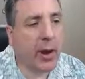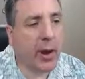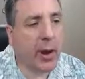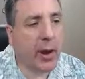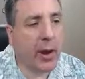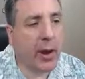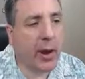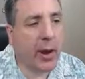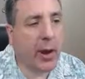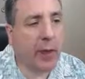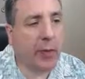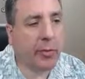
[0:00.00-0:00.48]

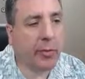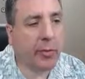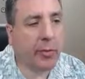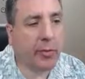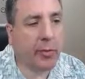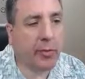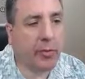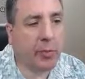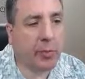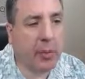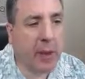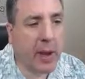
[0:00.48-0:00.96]
and the
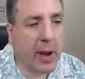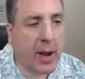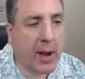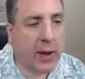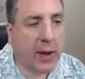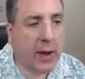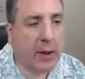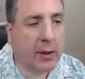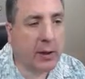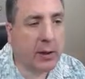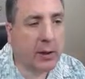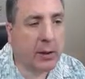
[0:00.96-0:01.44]

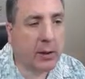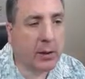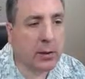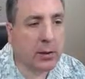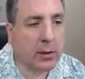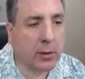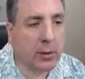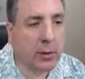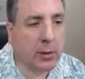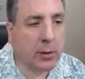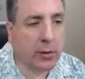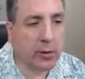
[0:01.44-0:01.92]
spine,
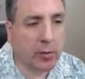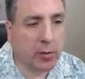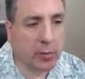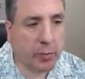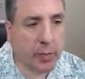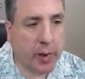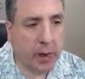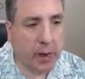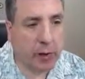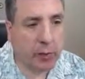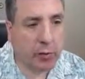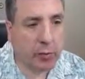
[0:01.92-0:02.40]
or the
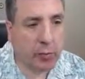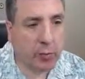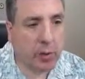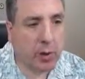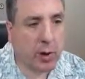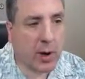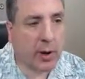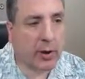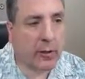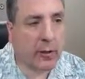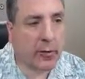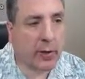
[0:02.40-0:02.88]
spinous
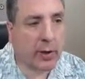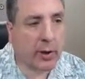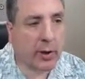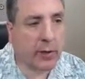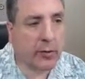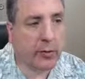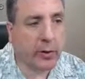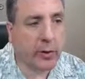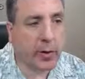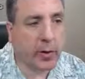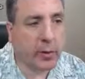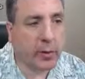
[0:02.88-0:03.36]

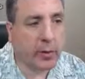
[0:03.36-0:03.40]
process,